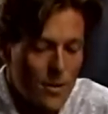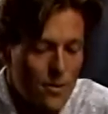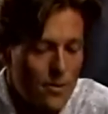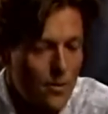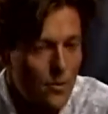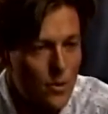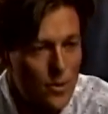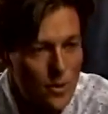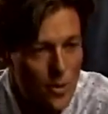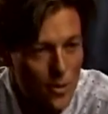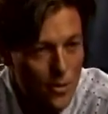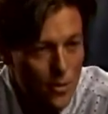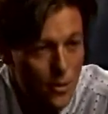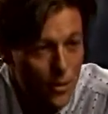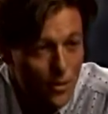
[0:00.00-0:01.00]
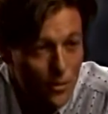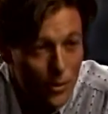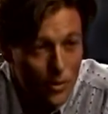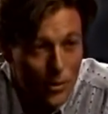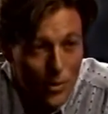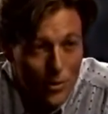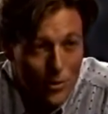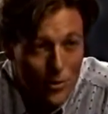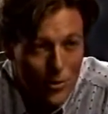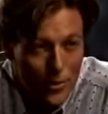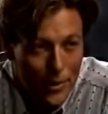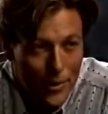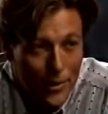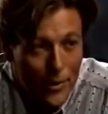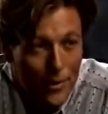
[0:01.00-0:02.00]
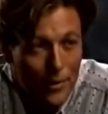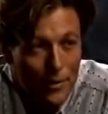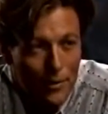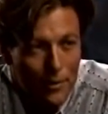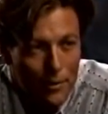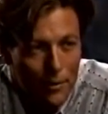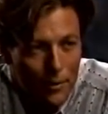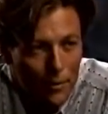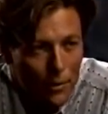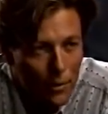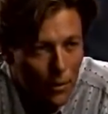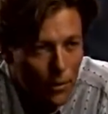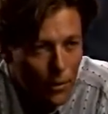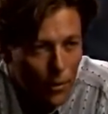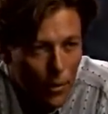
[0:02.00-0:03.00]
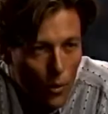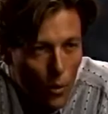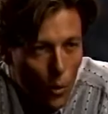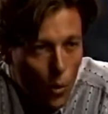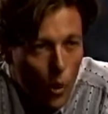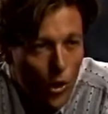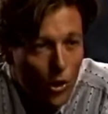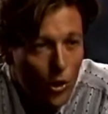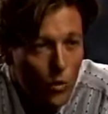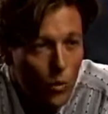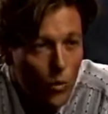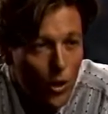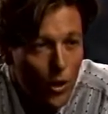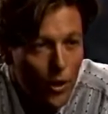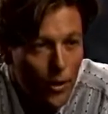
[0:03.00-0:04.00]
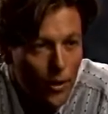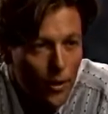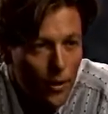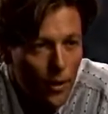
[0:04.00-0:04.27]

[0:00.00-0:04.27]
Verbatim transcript: So it's just you and me, sweetheart. One on one.